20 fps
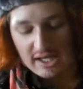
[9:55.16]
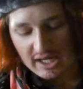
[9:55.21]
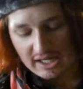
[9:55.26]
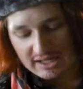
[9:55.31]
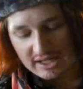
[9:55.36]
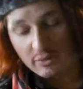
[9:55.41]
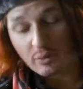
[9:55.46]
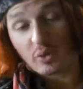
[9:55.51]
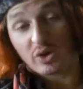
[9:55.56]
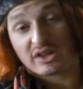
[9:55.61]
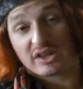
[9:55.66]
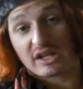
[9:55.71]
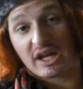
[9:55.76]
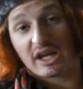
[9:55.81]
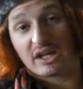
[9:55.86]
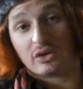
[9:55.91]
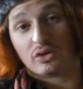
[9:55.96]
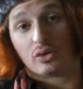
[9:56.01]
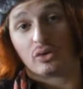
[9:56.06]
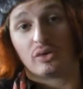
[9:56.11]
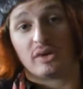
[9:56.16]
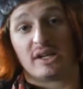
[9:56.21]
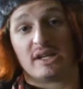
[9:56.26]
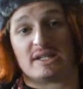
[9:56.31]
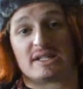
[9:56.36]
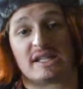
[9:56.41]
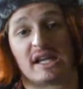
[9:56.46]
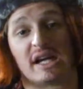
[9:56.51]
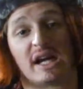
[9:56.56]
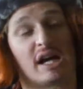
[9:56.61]
And then what they do is
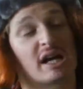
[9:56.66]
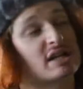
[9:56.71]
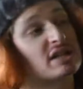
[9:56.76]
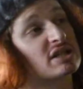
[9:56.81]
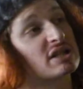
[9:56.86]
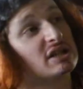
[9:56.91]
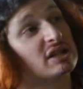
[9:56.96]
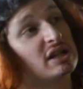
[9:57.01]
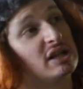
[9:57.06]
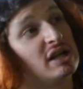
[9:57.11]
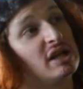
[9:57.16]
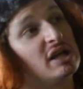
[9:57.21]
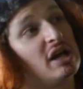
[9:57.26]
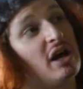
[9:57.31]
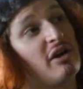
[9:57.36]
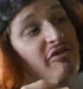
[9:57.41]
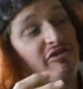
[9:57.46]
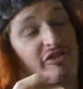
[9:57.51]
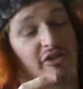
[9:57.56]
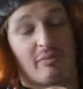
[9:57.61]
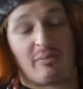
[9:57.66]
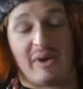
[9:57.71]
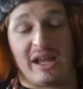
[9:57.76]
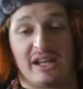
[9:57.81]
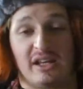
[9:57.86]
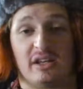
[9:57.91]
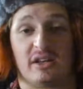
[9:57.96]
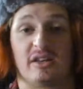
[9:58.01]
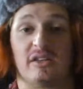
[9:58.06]
they actually ferment